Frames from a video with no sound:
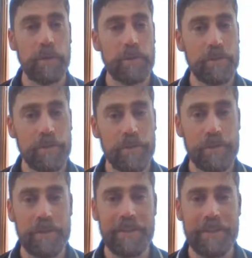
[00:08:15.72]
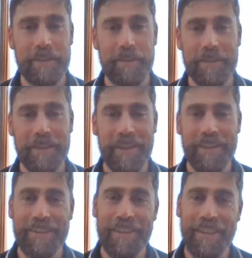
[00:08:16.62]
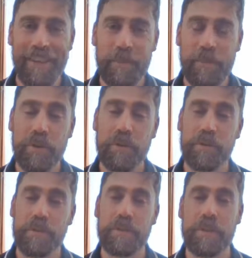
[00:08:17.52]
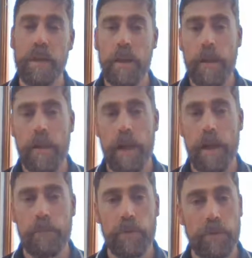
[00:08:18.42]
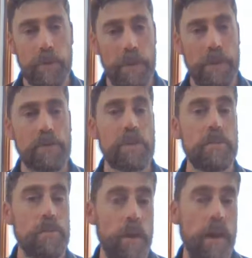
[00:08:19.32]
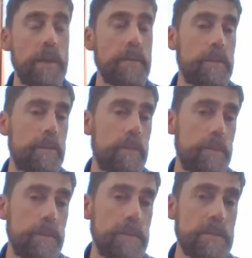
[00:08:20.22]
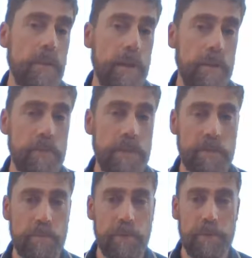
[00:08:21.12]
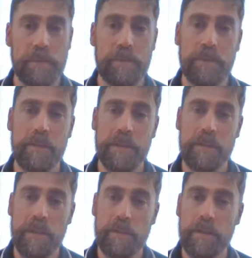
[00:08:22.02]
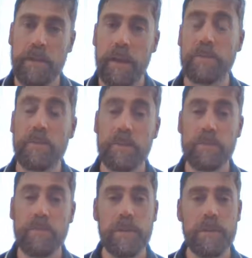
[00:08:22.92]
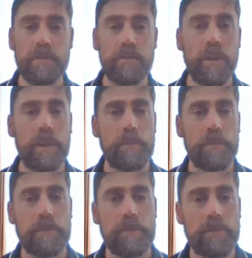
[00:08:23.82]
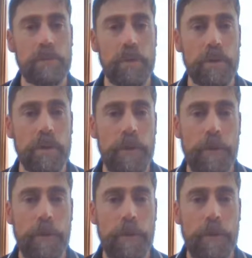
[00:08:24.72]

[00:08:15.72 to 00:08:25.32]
introduce the assessment task now, because you can actually write this part of the experiment into the assessment task. So there's really two elements to it.